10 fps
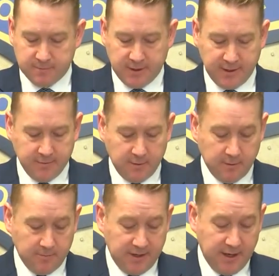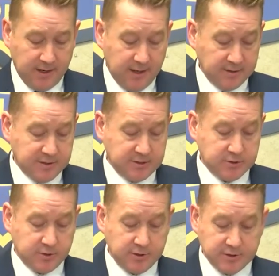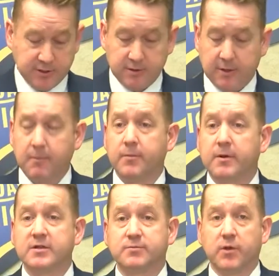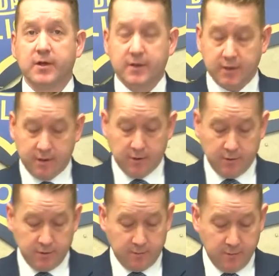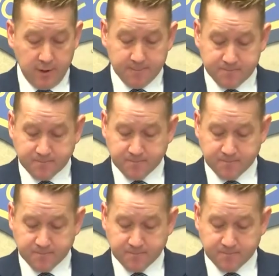Lincoln, or Minnehaha County State's Attorney is going to come up and explain to you here in a little bit.